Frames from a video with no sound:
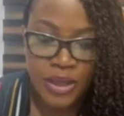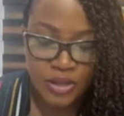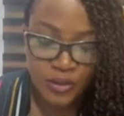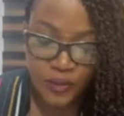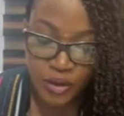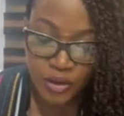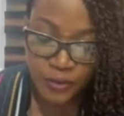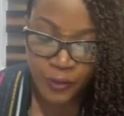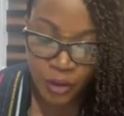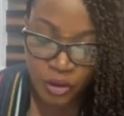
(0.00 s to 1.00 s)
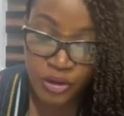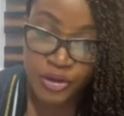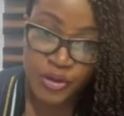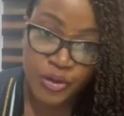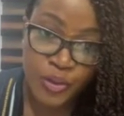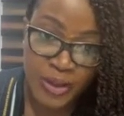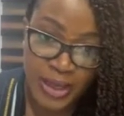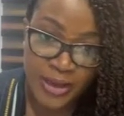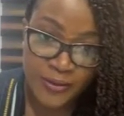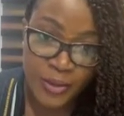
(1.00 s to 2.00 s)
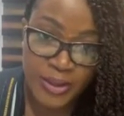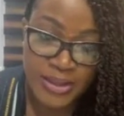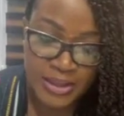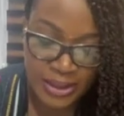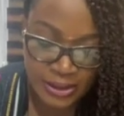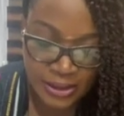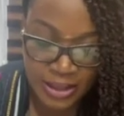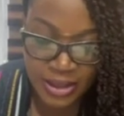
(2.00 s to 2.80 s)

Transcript: So for UK, for instance,